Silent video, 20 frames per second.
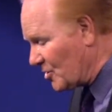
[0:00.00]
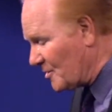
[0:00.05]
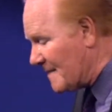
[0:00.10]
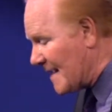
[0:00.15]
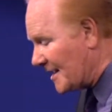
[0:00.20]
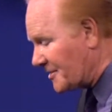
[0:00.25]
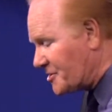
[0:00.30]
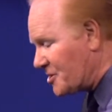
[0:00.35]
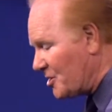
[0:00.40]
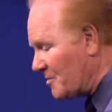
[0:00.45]
know
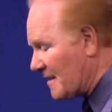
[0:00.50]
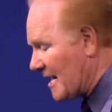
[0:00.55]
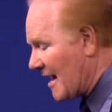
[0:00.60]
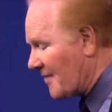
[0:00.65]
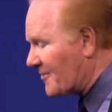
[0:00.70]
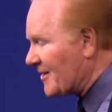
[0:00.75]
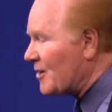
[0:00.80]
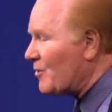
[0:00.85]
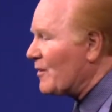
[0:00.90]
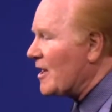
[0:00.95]
about you, but I
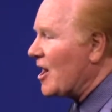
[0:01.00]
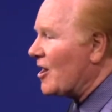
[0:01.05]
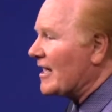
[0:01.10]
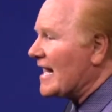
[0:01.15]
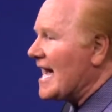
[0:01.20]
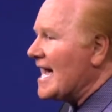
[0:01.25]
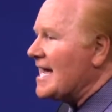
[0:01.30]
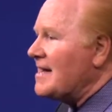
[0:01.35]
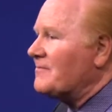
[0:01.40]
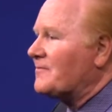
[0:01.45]
think we ought
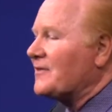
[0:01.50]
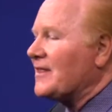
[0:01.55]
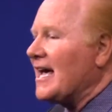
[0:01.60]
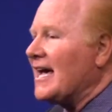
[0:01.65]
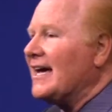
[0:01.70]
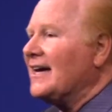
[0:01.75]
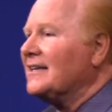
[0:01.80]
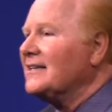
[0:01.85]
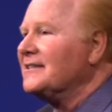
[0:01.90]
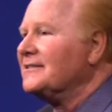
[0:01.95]
to aim for
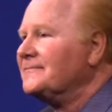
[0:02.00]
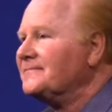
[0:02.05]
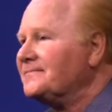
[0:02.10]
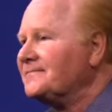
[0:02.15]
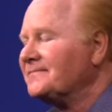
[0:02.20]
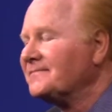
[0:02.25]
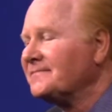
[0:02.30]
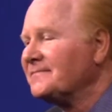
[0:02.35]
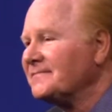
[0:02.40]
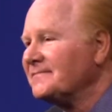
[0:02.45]
that.
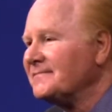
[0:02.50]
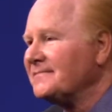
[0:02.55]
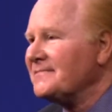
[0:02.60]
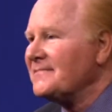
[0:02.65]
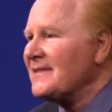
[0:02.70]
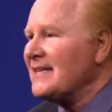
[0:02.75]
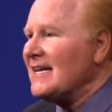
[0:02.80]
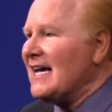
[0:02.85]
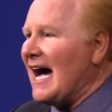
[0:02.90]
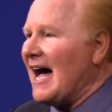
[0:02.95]

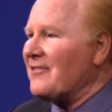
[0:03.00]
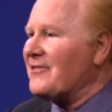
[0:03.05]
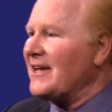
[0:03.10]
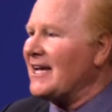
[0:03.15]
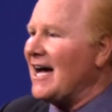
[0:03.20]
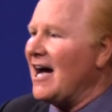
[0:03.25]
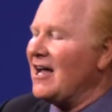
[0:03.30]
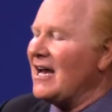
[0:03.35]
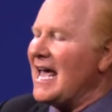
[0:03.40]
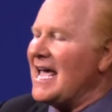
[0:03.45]
I
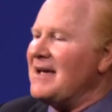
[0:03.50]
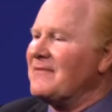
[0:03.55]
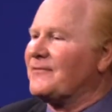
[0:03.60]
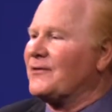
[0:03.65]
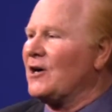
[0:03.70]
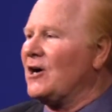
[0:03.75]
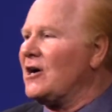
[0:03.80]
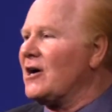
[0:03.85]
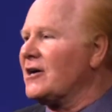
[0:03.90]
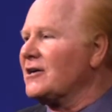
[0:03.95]
think I'll aim
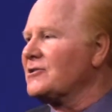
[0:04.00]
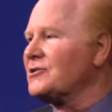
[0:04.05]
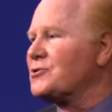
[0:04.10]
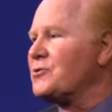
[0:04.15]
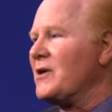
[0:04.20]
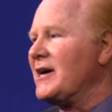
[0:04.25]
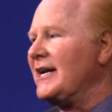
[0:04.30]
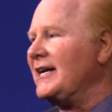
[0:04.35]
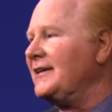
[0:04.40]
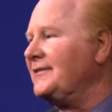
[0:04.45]
for
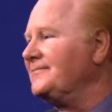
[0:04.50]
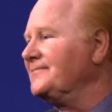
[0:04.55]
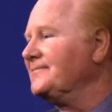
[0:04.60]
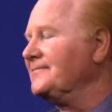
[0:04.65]
120.